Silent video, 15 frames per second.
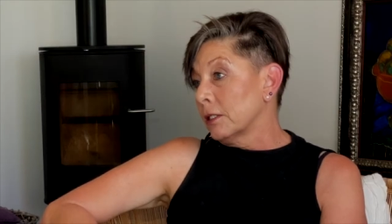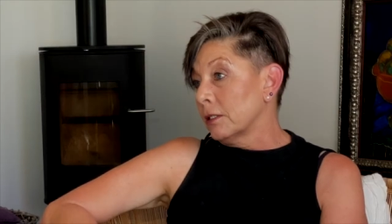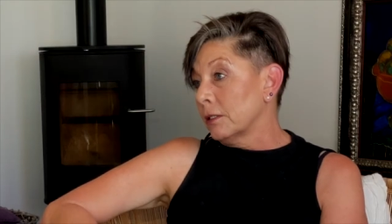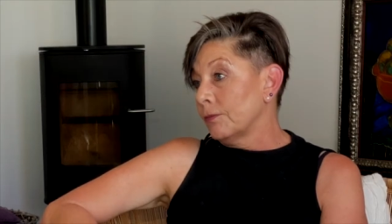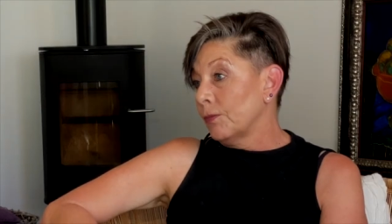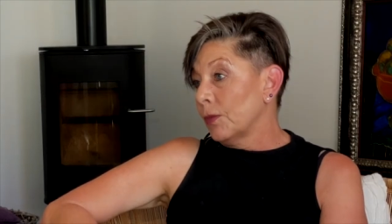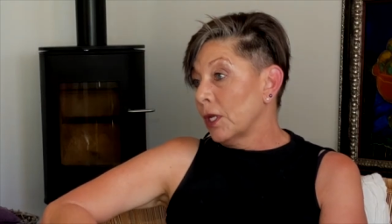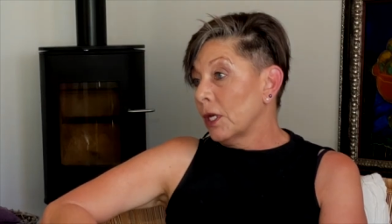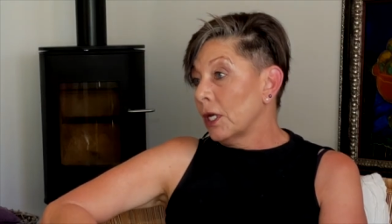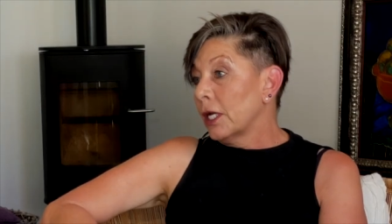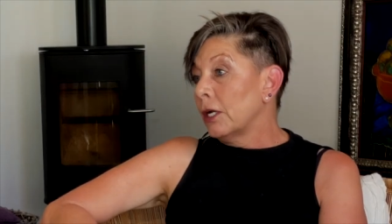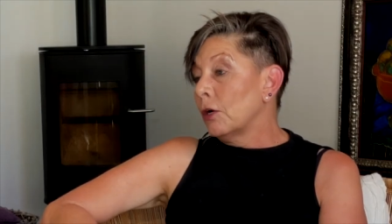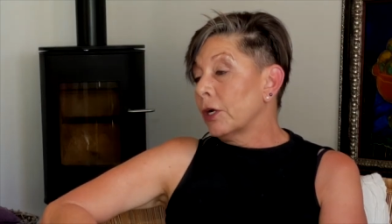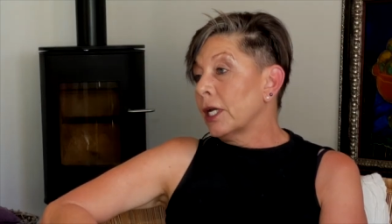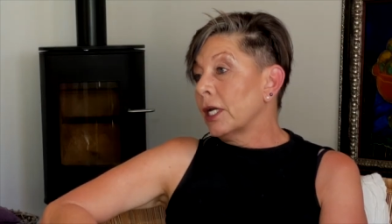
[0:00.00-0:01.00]
it,
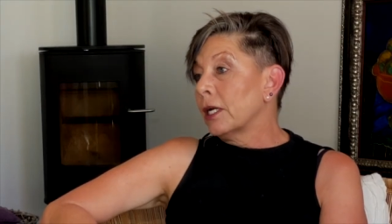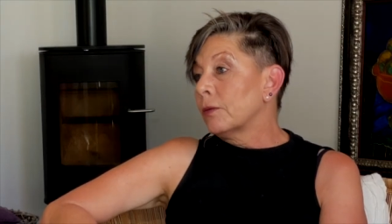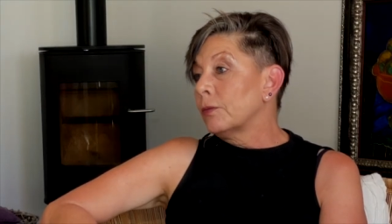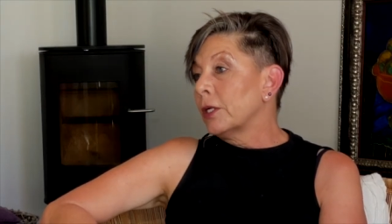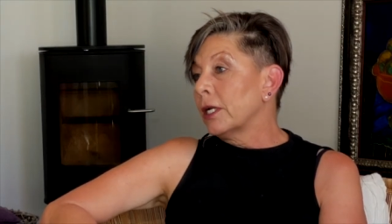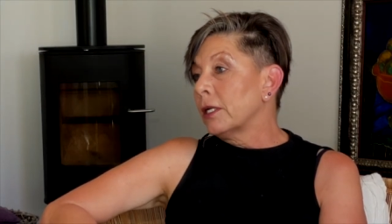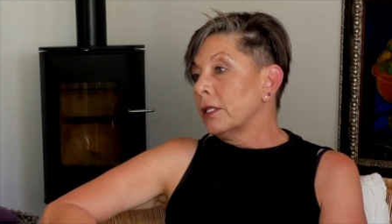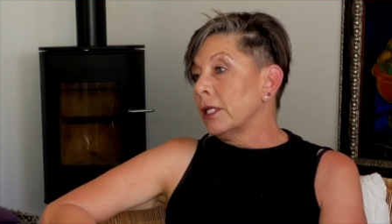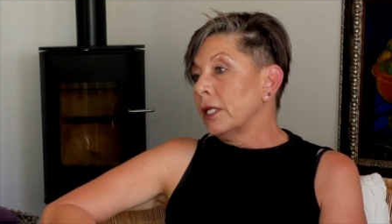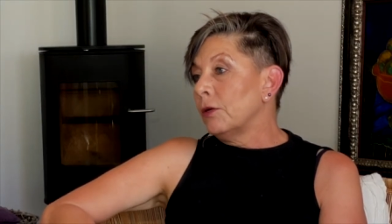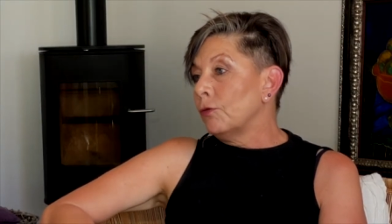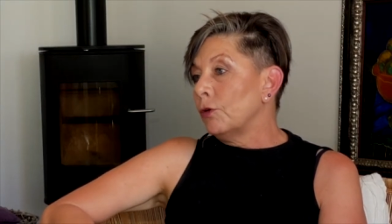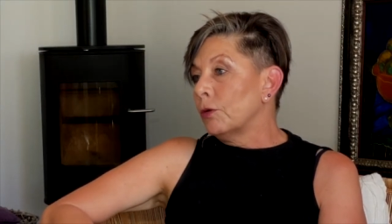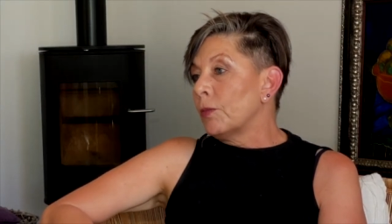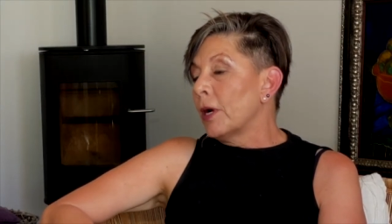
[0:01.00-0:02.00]
looking at the
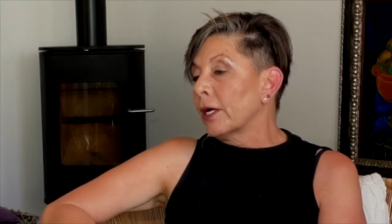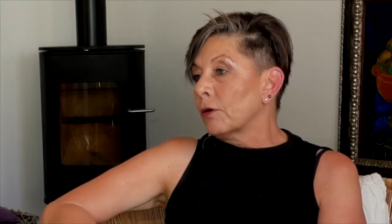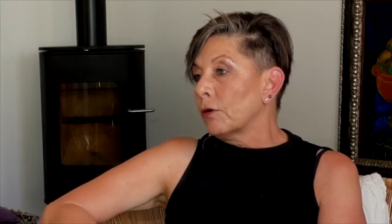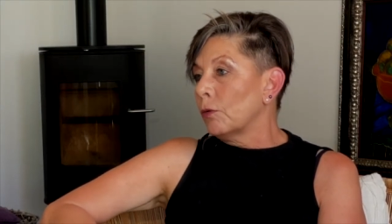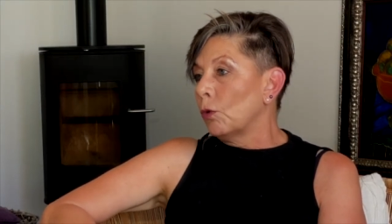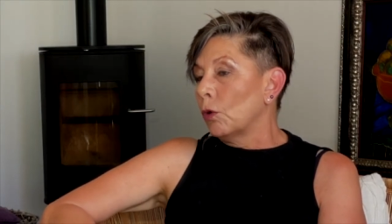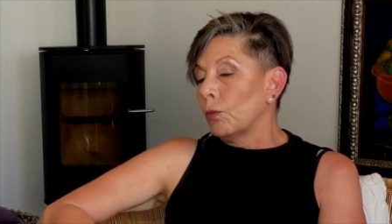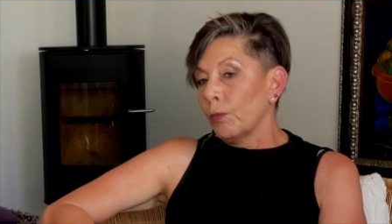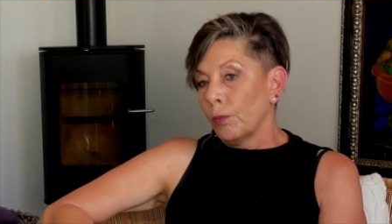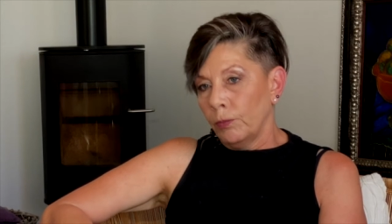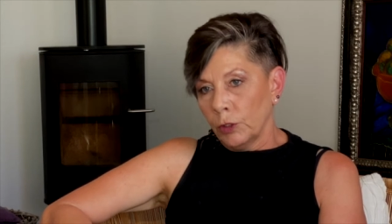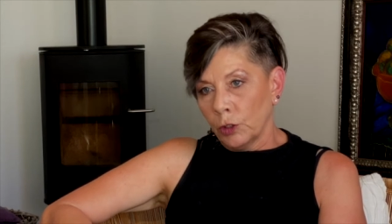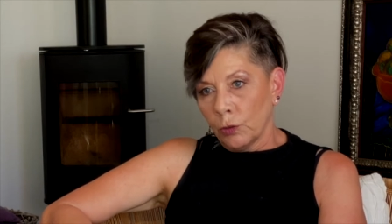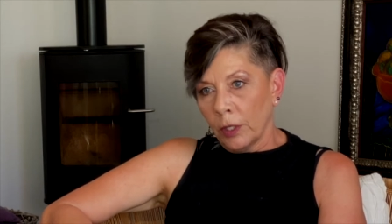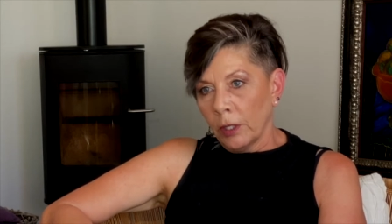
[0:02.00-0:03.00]
root
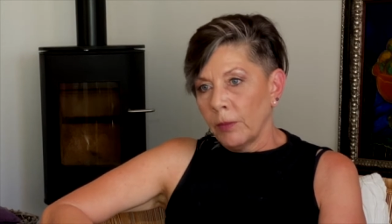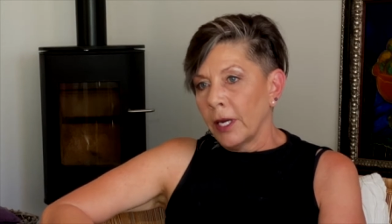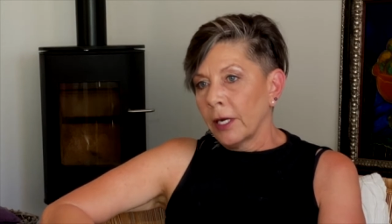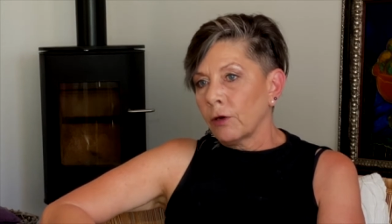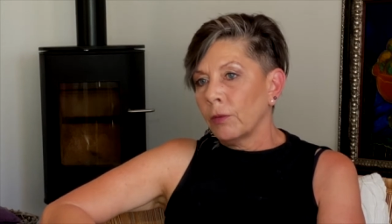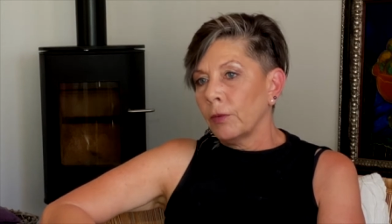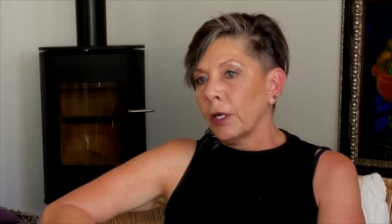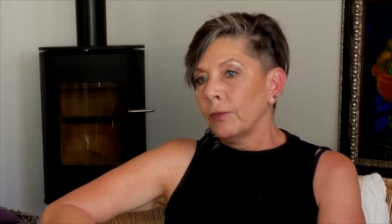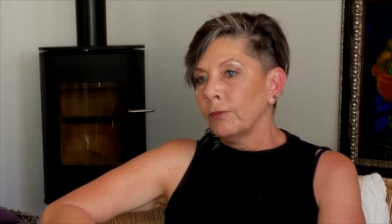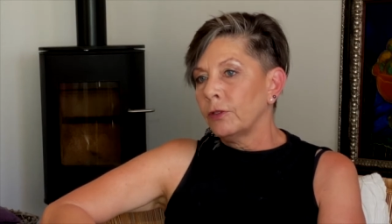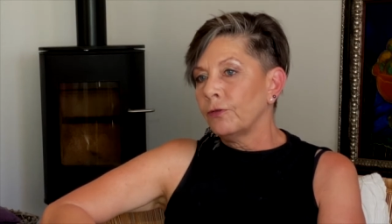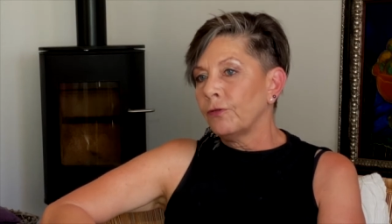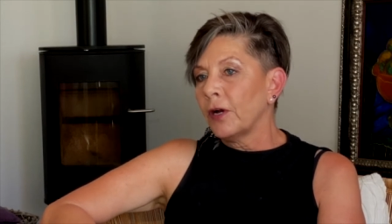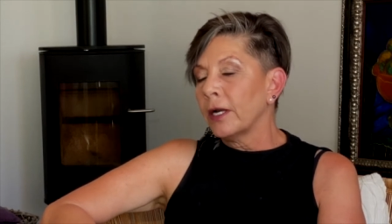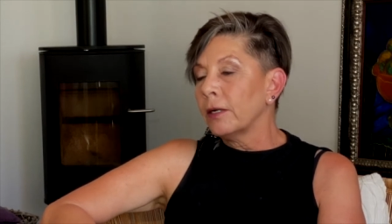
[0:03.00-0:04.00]
soil microbiome
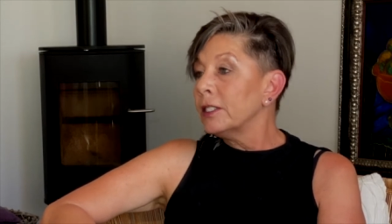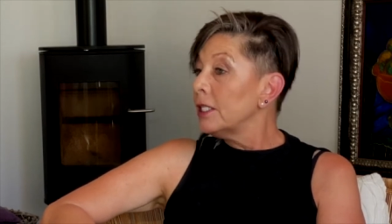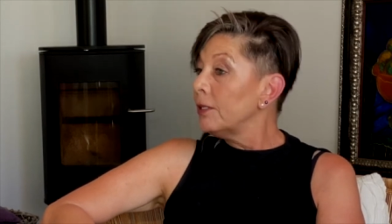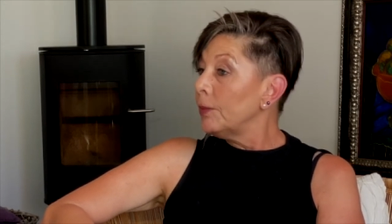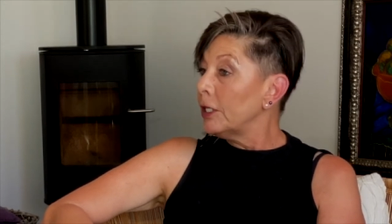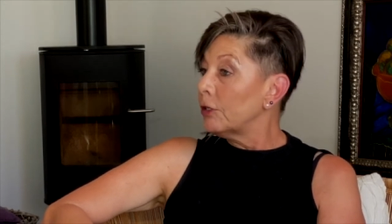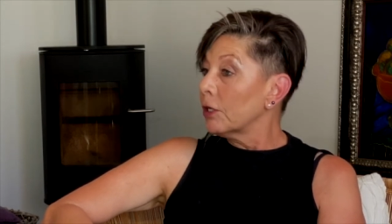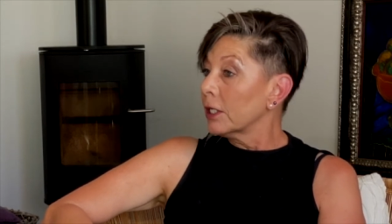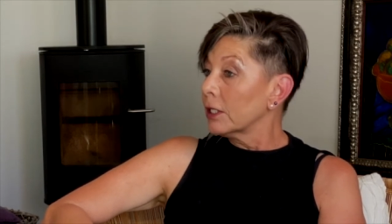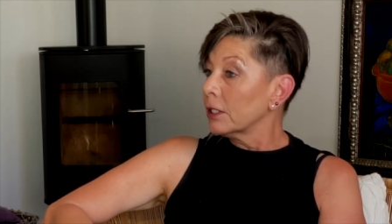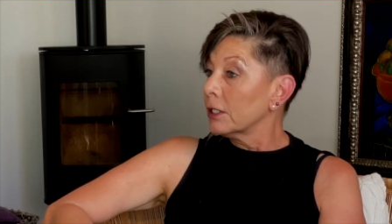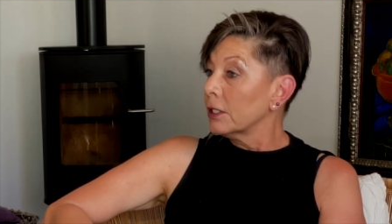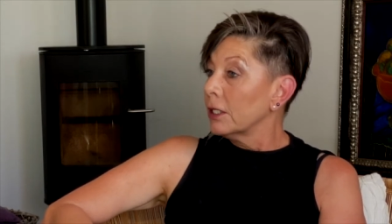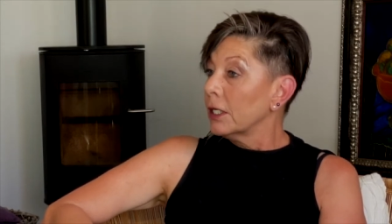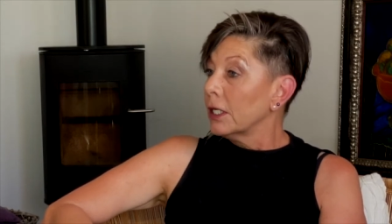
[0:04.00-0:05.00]
to find TB
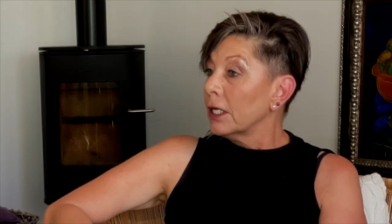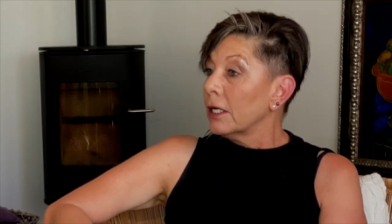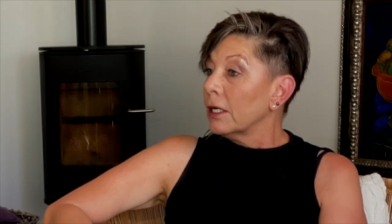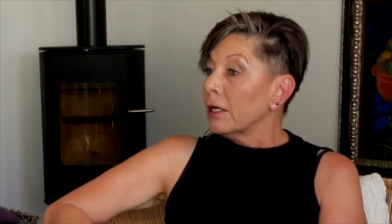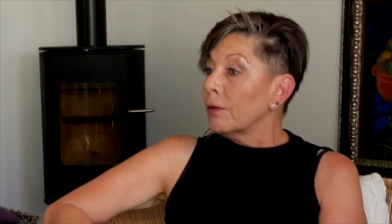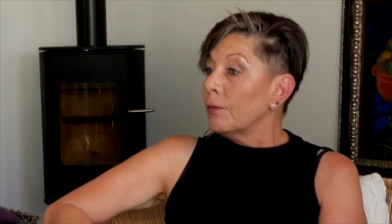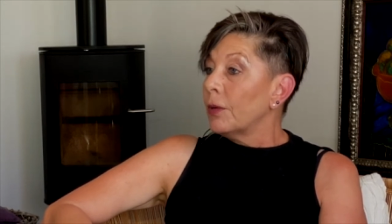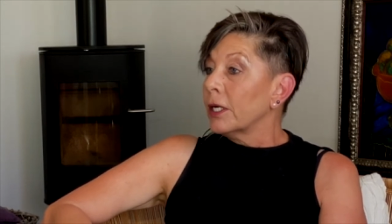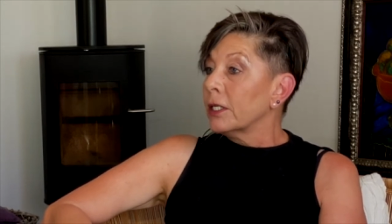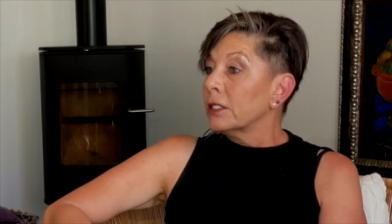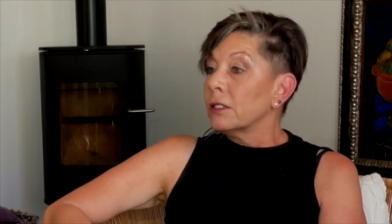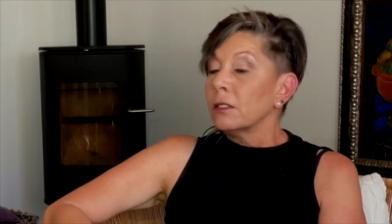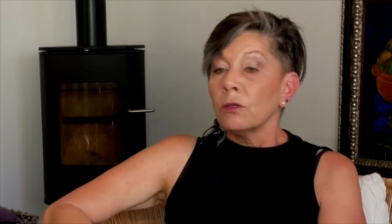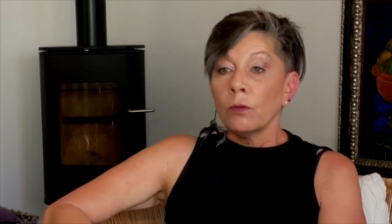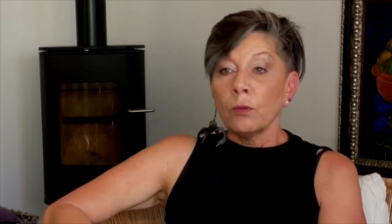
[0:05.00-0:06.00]
drugs. But
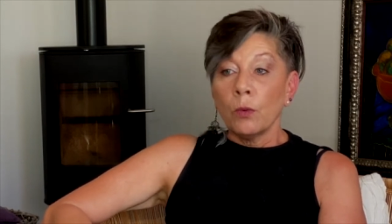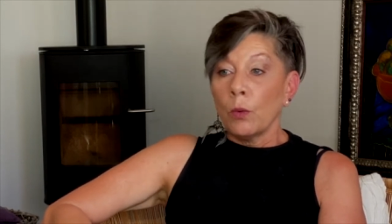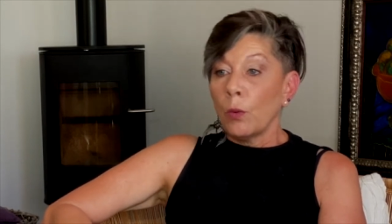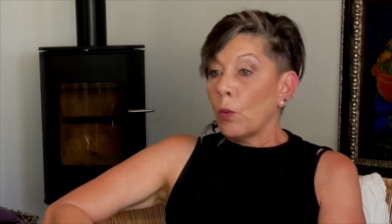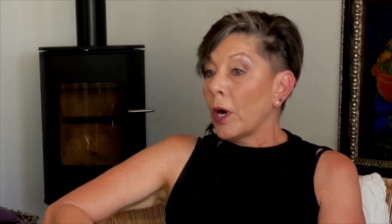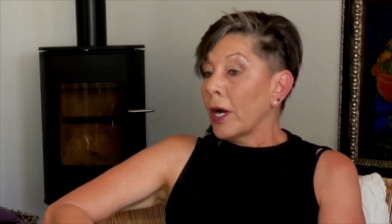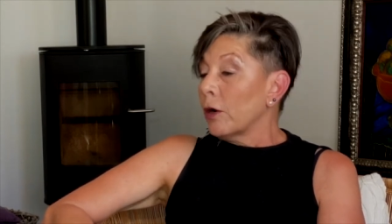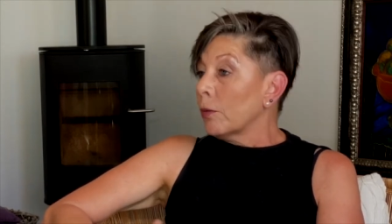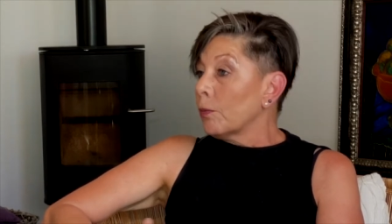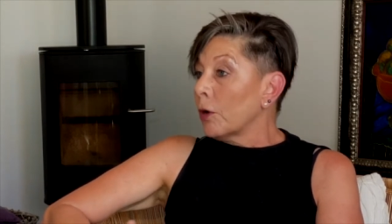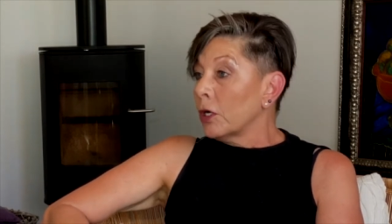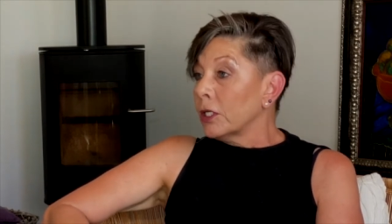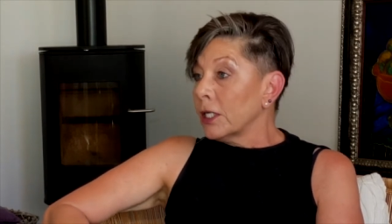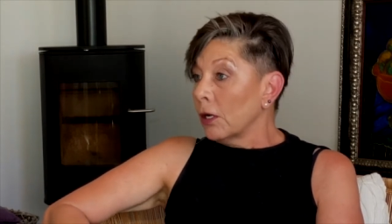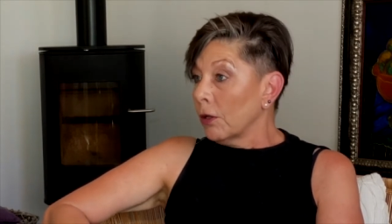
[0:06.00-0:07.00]
why not
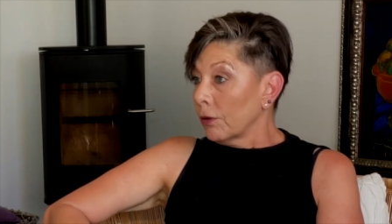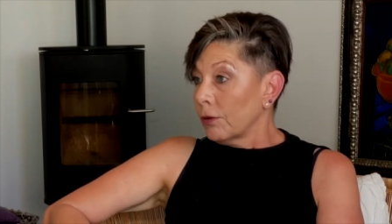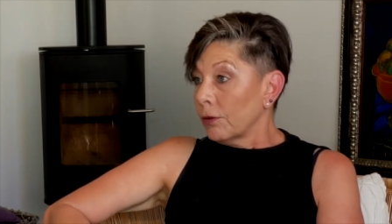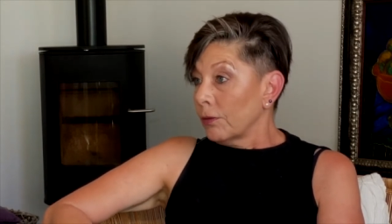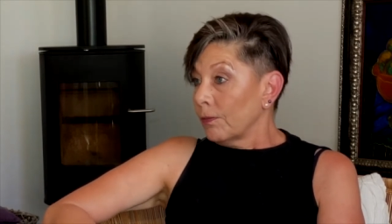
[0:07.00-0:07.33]
plant health?